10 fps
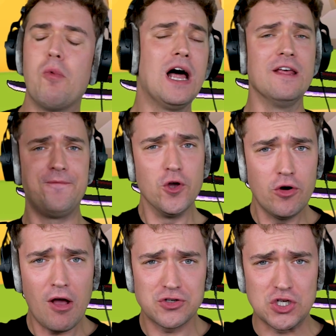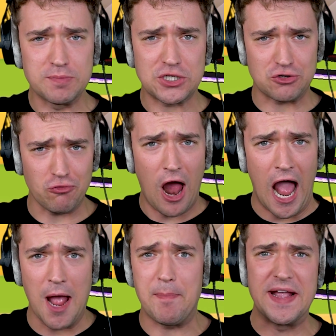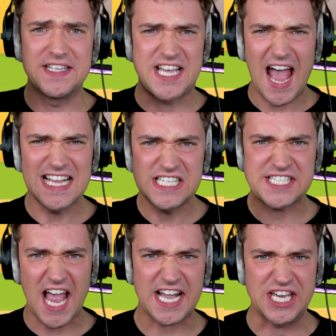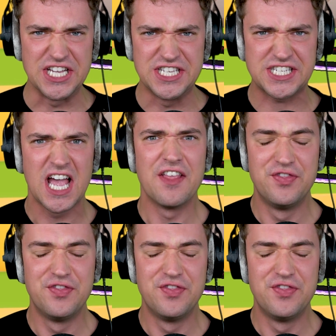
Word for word: Well, if you don't subscribe in ten seconds,